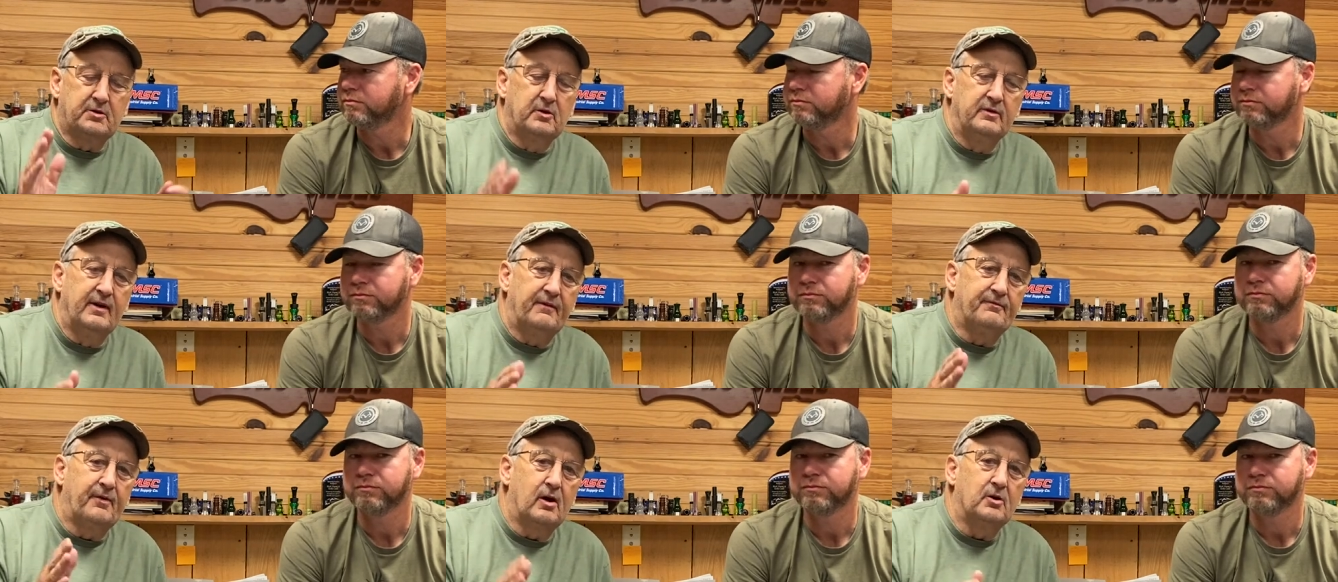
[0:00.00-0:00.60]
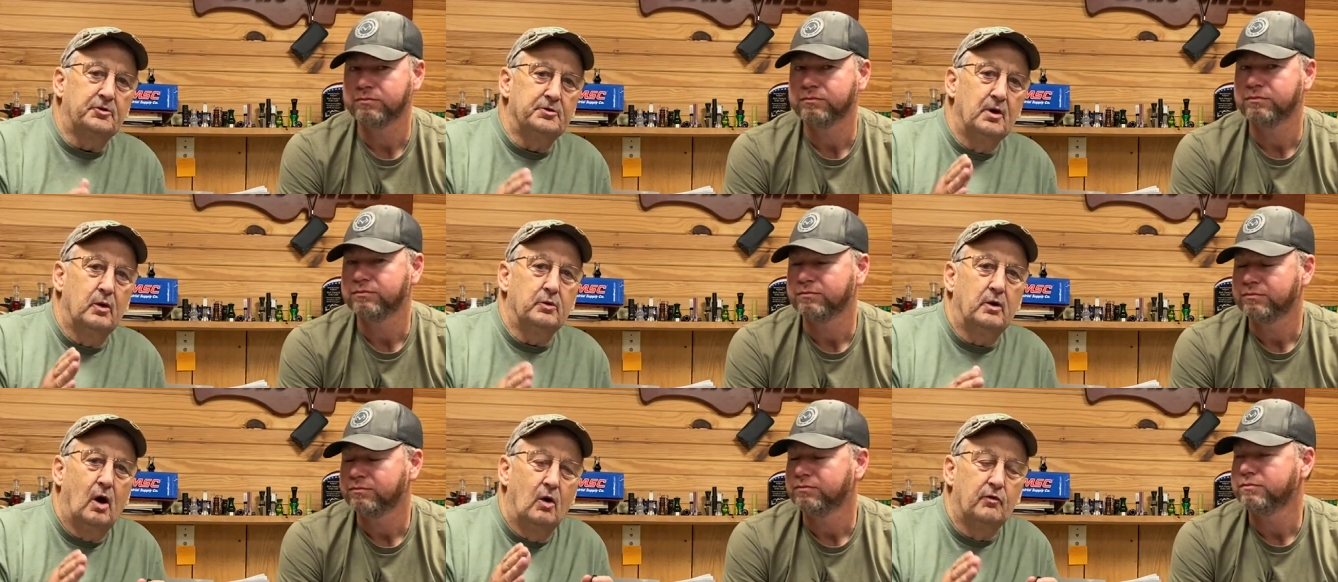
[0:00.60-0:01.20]
Speaker 1: Practice on that first
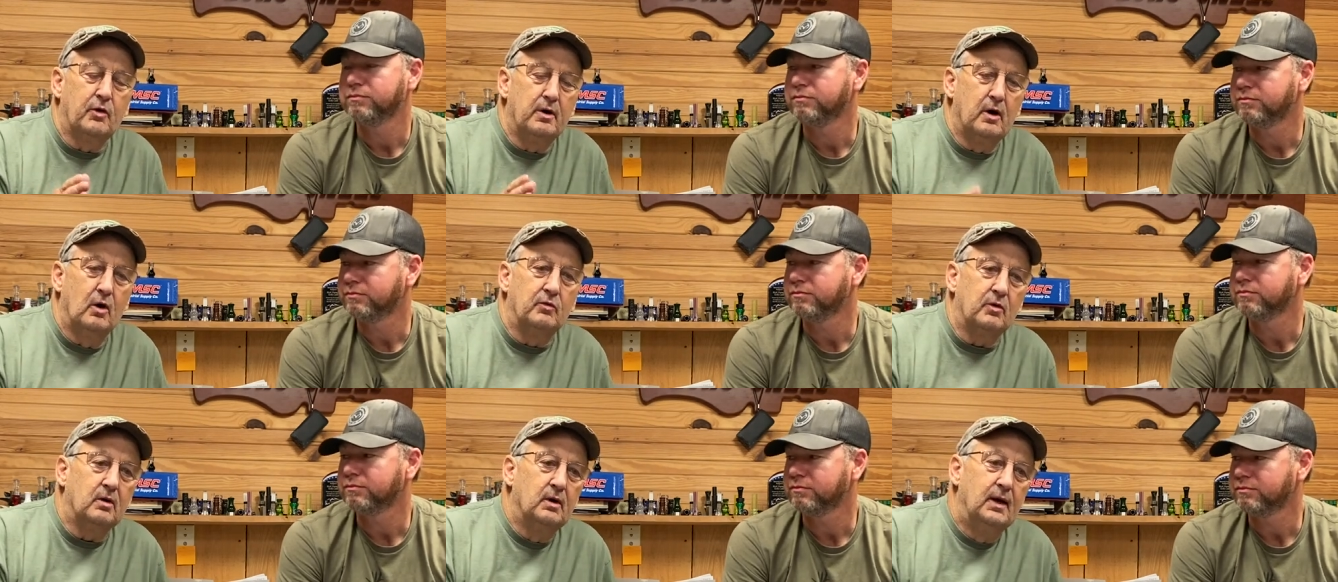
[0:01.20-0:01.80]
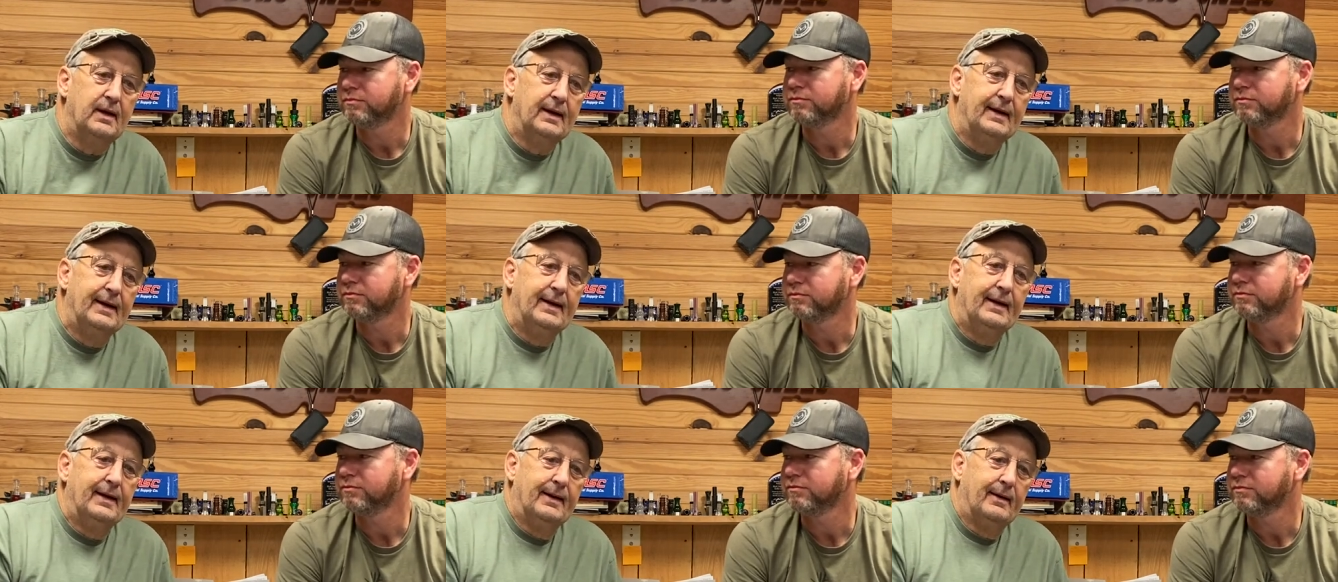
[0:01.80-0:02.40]
note over and over.
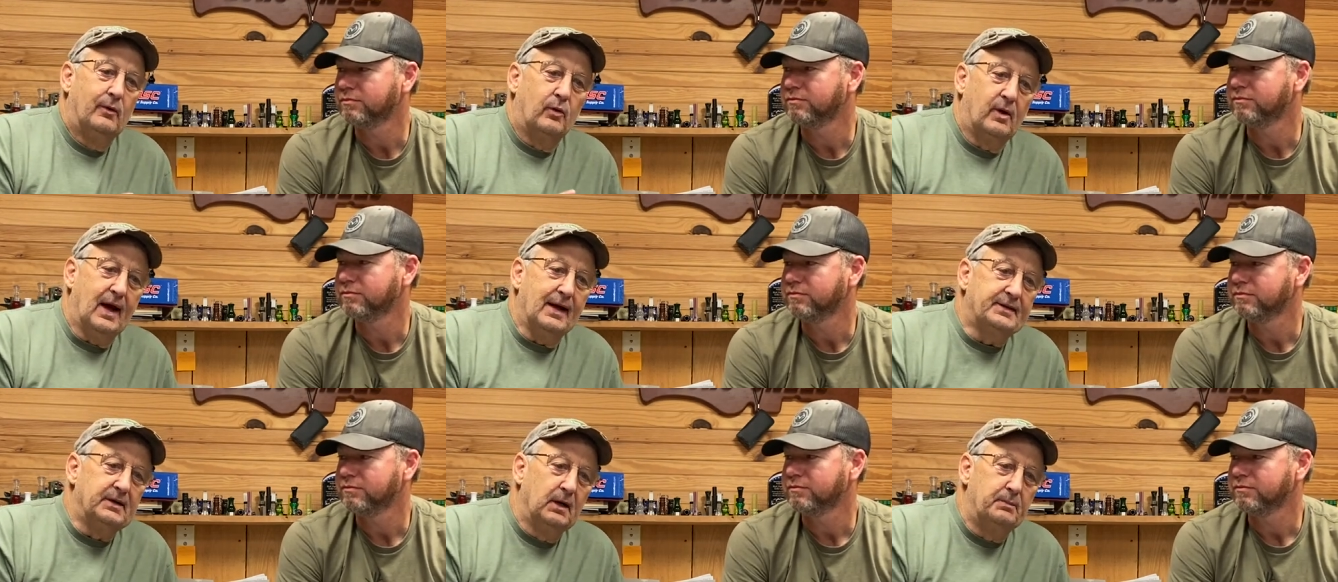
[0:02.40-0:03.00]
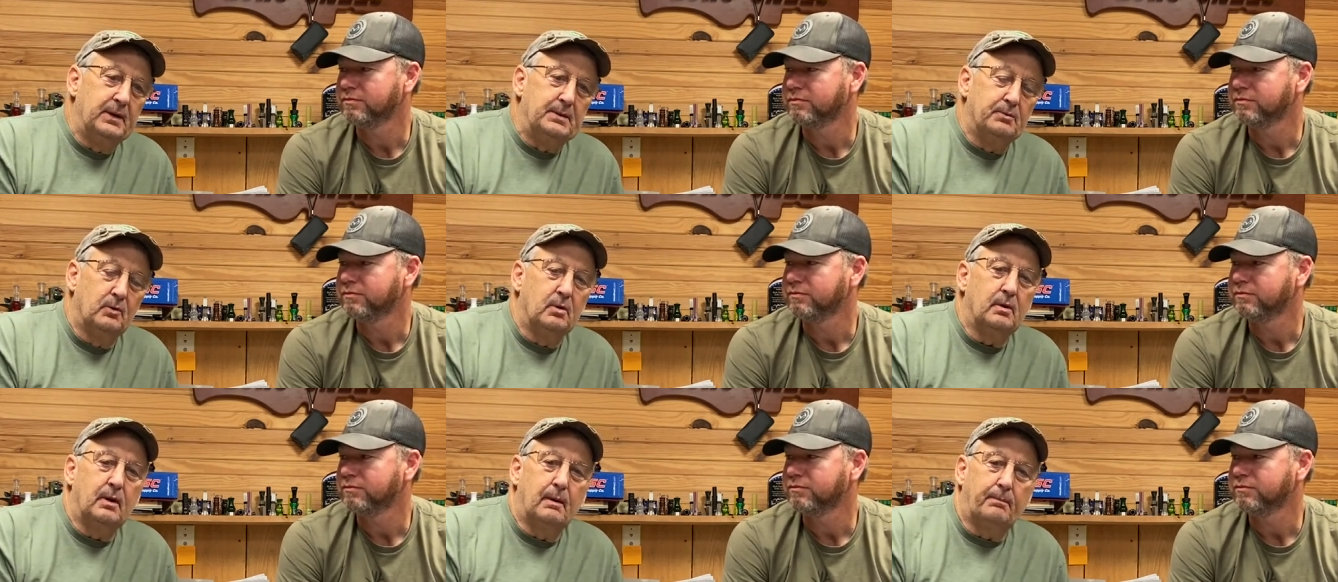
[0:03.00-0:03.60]
What I tell
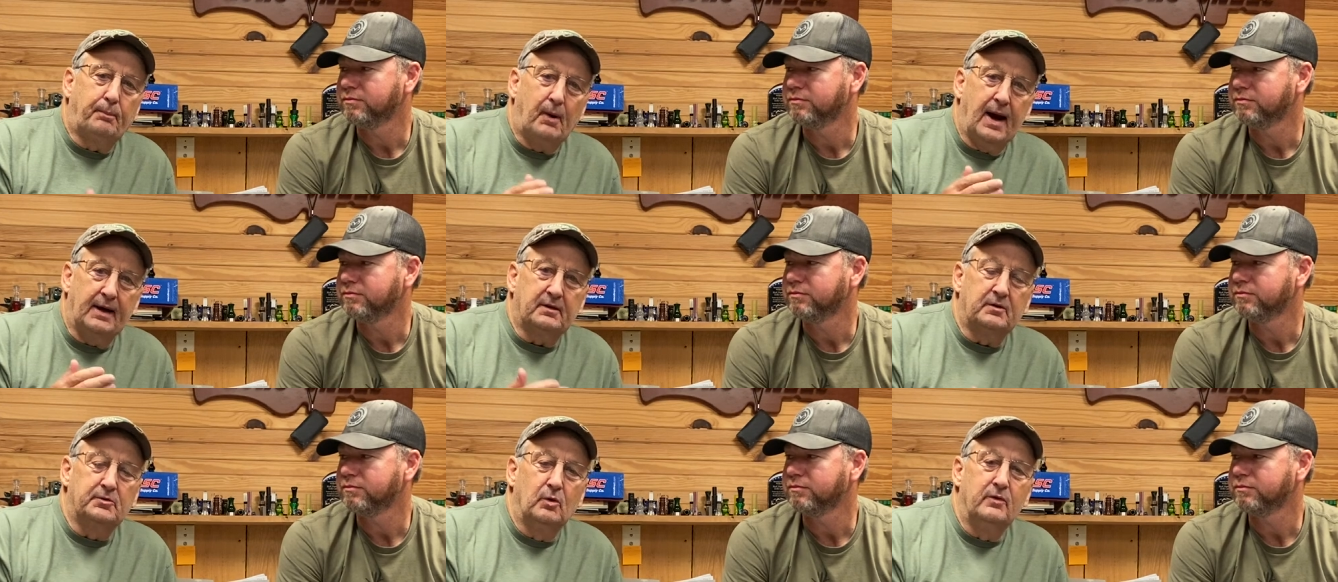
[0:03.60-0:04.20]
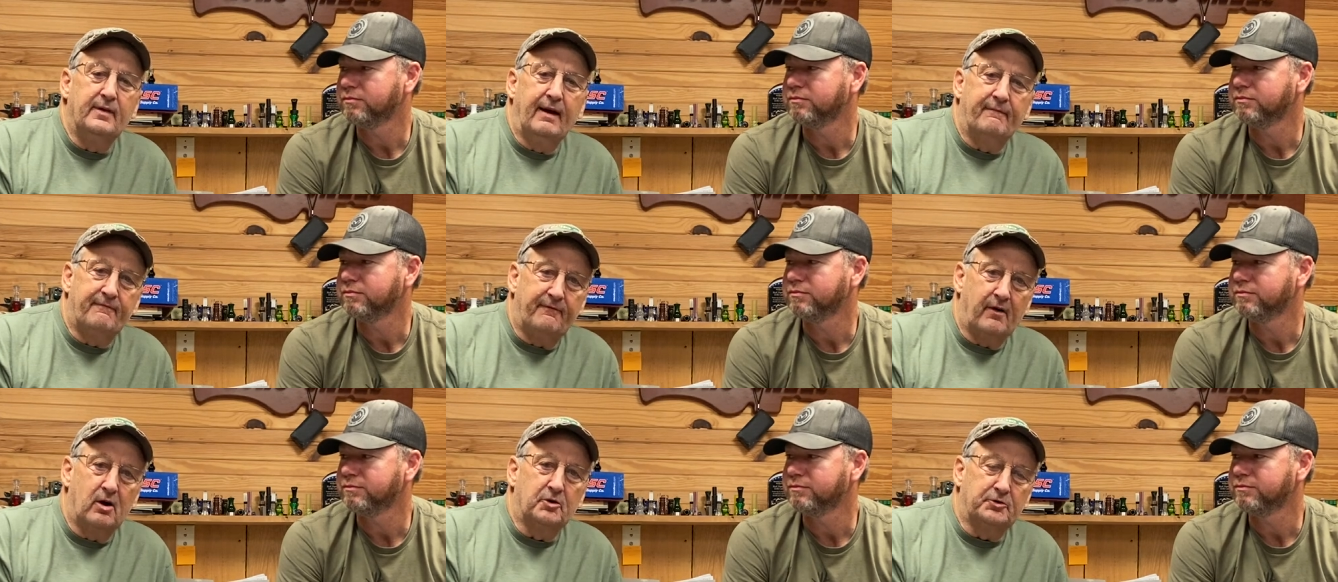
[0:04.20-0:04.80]
people, practice on
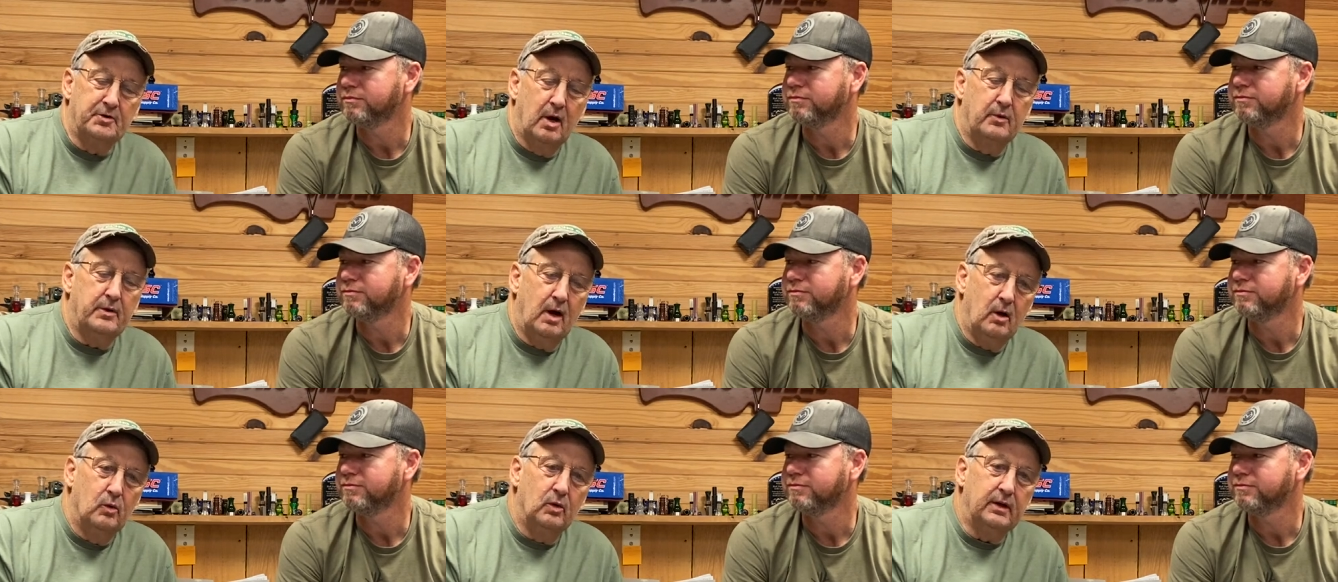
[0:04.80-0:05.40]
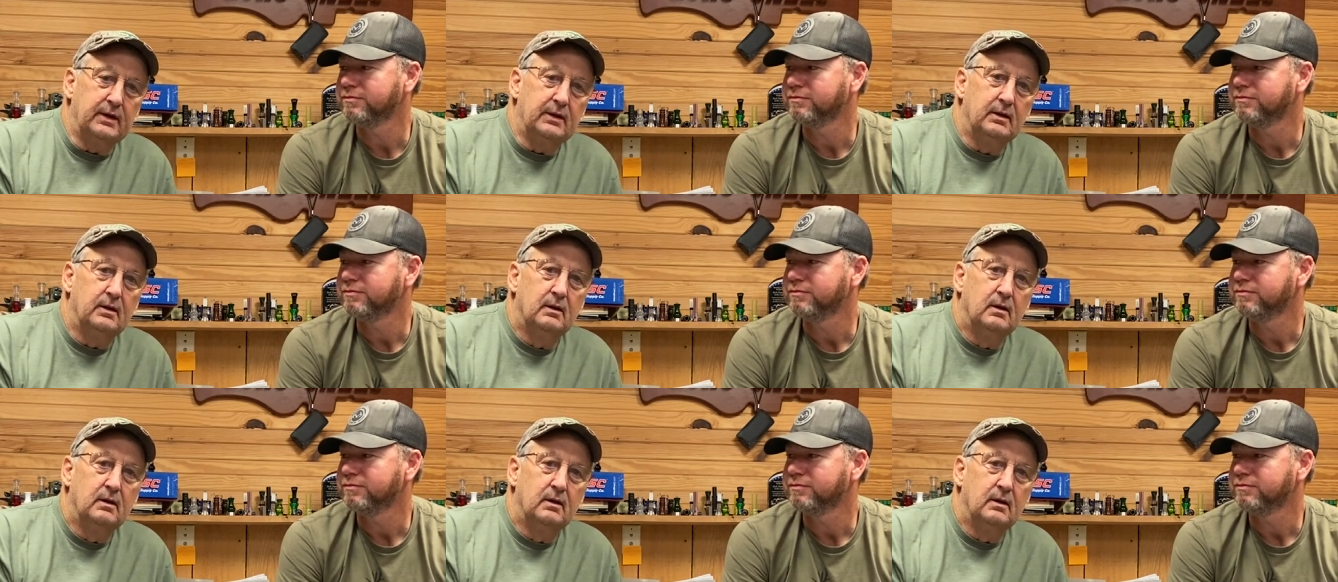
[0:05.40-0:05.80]
that first note only